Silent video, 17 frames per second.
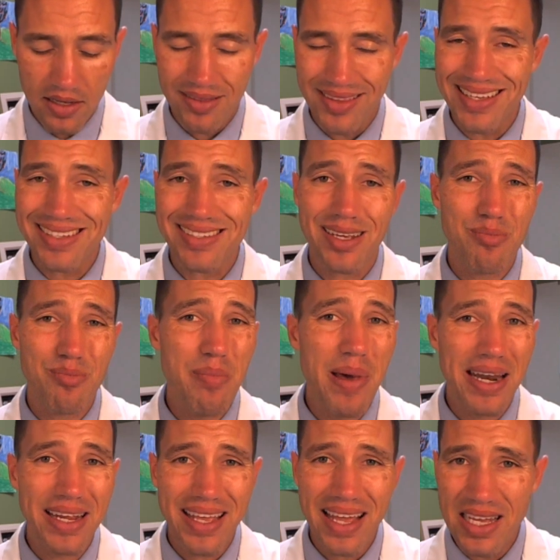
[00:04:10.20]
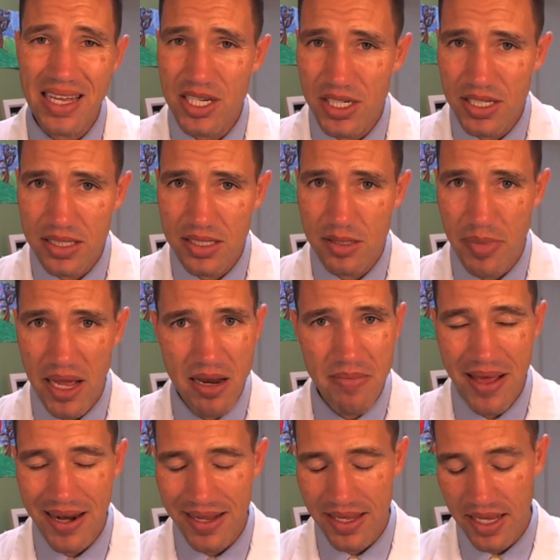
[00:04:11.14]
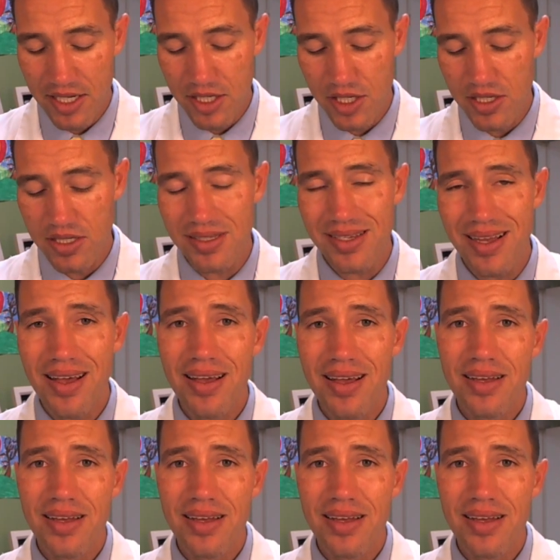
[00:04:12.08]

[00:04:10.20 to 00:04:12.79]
things like medications, pain medications,